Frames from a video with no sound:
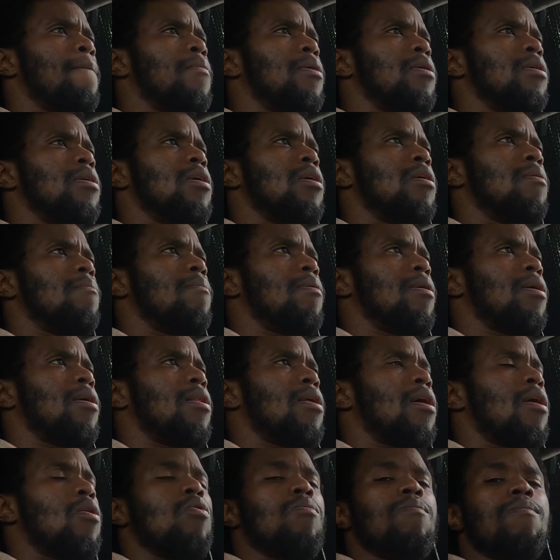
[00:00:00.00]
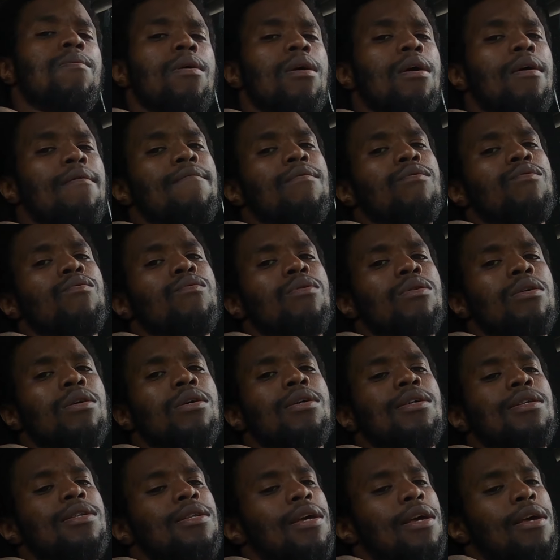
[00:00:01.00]
But yeah, man, I hope you have a real
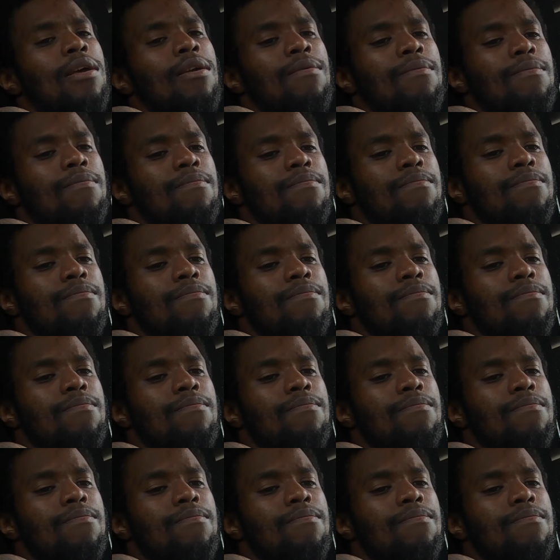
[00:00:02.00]
good day.